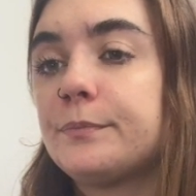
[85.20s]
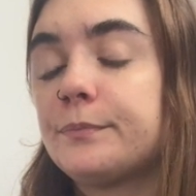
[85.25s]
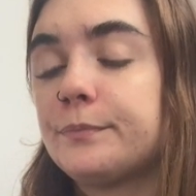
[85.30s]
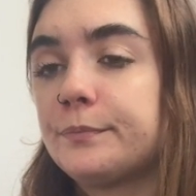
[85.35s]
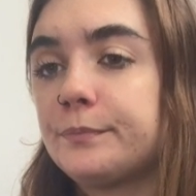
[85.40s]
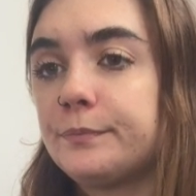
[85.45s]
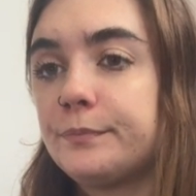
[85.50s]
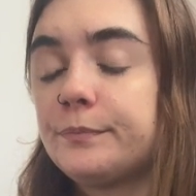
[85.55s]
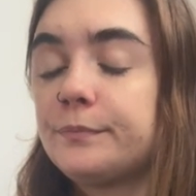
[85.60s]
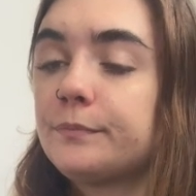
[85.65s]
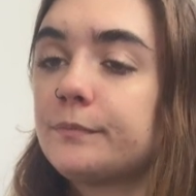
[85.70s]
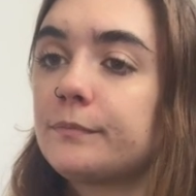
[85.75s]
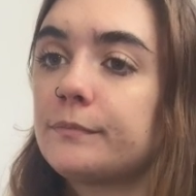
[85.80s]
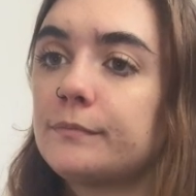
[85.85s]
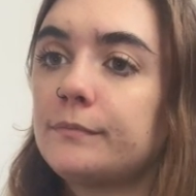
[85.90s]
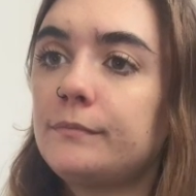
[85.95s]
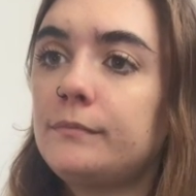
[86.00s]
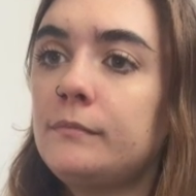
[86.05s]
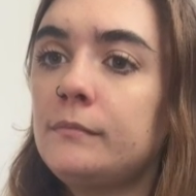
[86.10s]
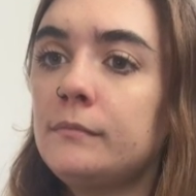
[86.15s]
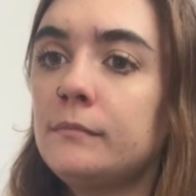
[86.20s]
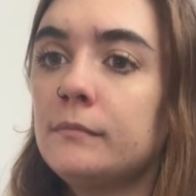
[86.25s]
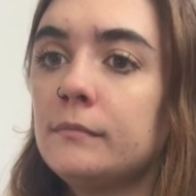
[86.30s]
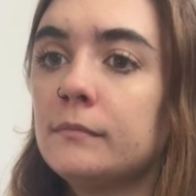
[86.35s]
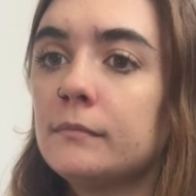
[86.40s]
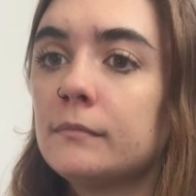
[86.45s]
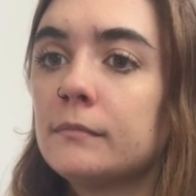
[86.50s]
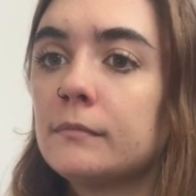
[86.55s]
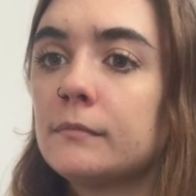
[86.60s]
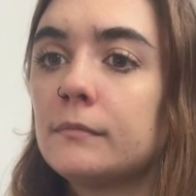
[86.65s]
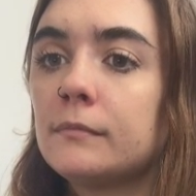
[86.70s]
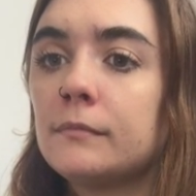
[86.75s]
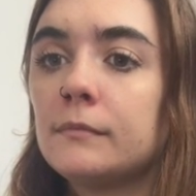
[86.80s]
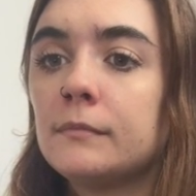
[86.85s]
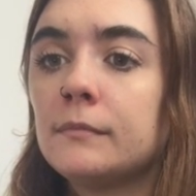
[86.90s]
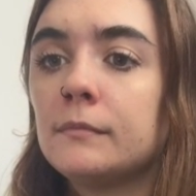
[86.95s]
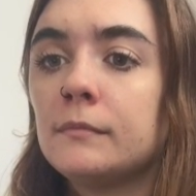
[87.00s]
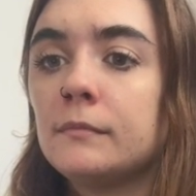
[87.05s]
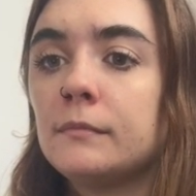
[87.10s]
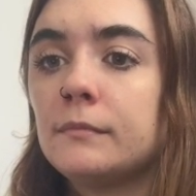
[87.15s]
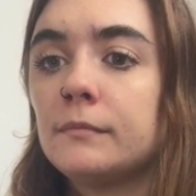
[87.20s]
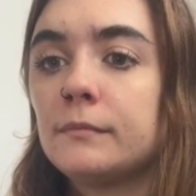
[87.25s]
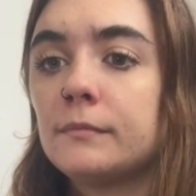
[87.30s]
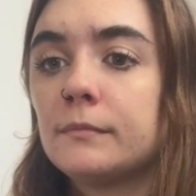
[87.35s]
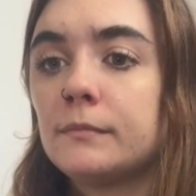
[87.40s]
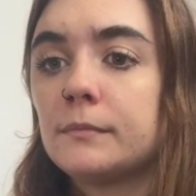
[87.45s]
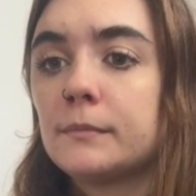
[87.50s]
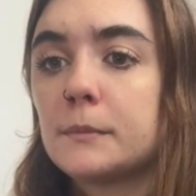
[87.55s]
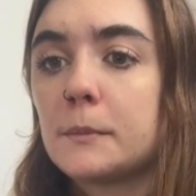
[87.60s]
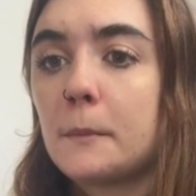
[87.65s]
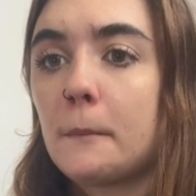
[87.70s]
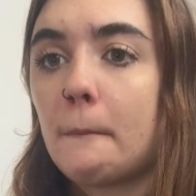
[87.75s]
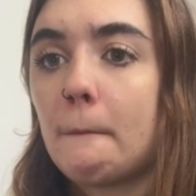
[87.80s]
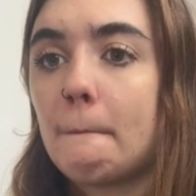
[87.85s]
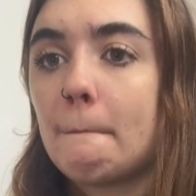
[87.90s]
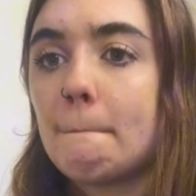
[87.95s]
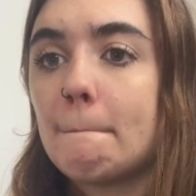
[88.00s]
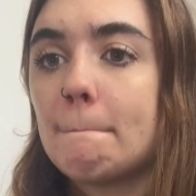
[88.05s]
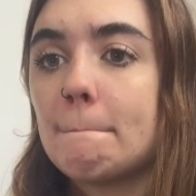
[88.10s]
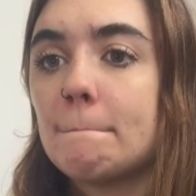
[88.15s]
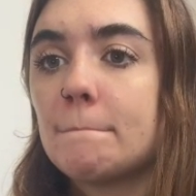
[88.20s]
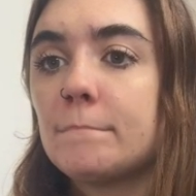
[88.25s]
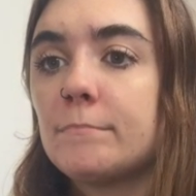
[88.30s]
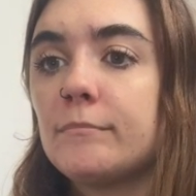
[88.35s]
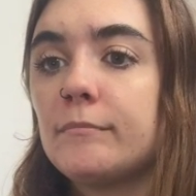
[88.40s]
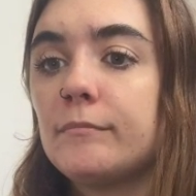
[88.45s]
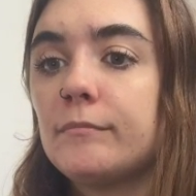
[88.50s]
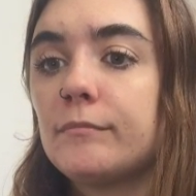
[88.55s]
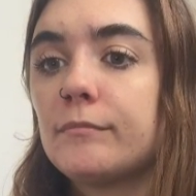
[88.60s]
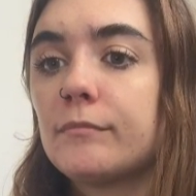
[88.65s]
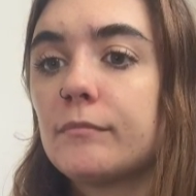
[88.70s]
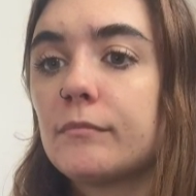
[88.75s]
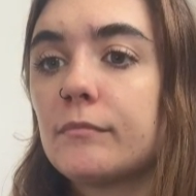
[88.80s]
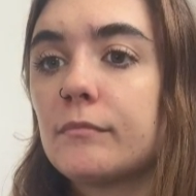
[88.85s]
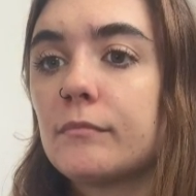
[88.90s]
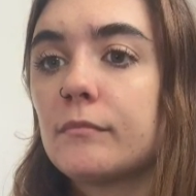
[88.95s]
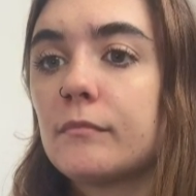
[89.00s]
[no speech]